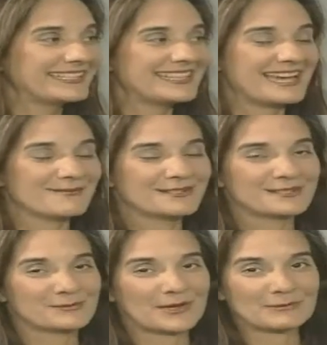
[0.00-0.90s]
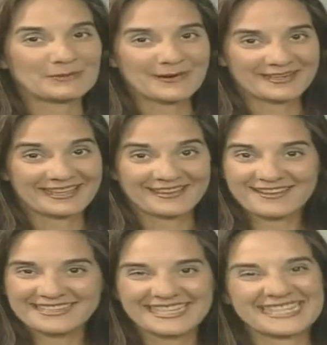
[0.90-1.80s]
to that, which is why we're part of that
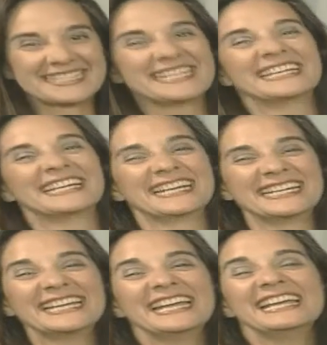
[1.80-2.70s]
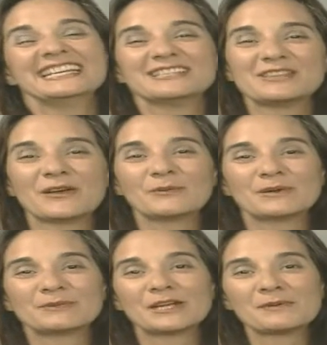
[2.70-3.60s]
contest. So
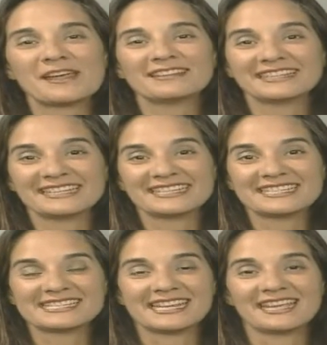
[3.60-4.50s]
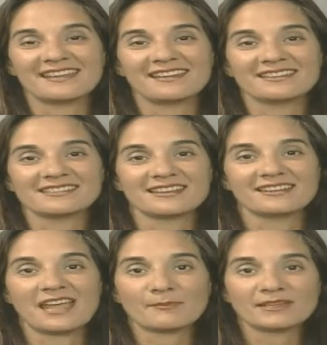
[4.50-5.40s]
what BreakPal is
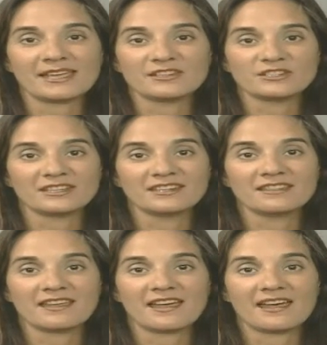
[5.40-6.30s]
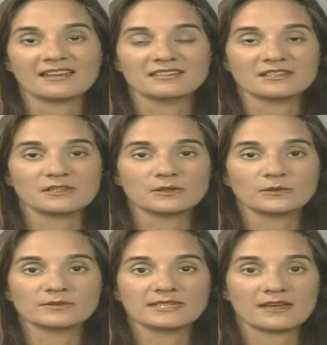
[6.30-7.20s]
an application that
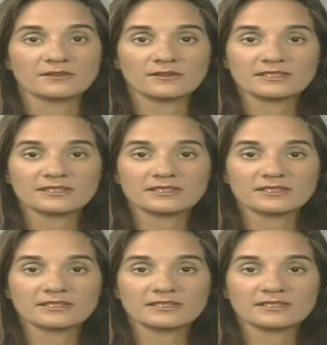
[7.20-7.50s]
you download